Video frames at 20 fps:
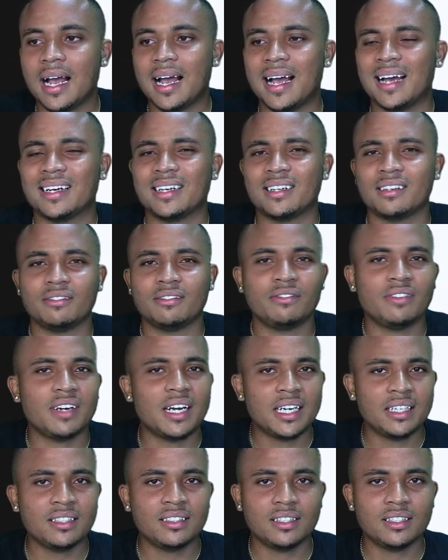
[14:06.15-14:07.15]
an
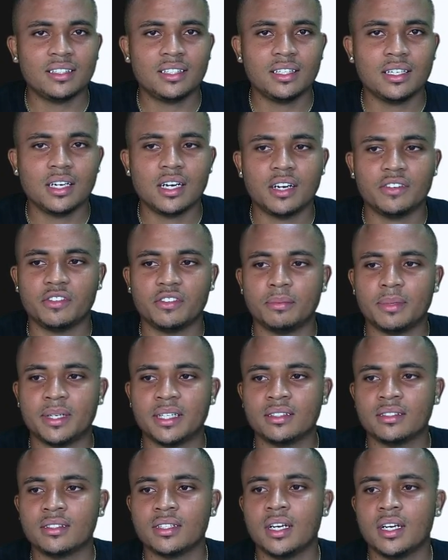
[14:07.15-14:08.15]
advisor to the
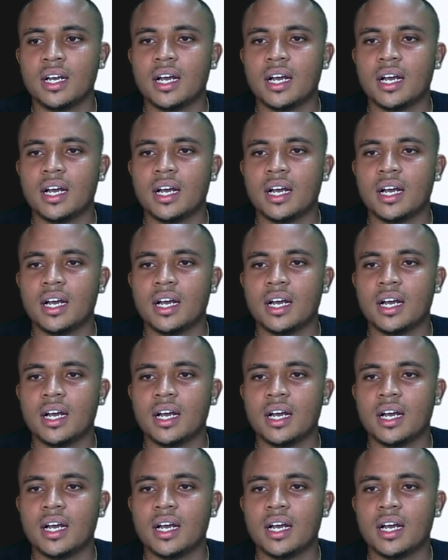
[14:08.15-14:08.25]
government,